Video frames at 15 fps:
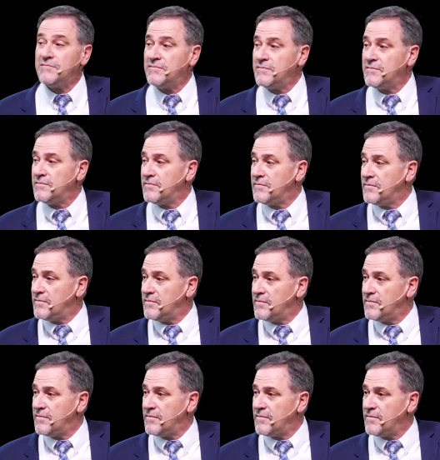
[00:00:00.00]

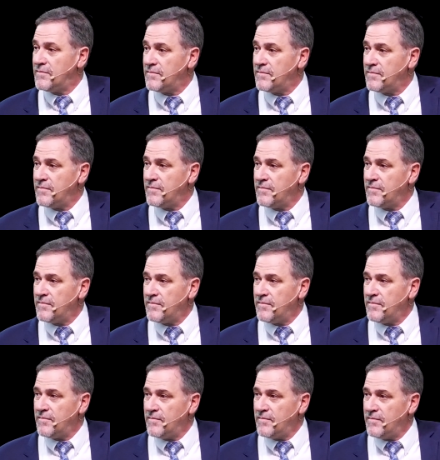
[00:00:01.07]
[no speech]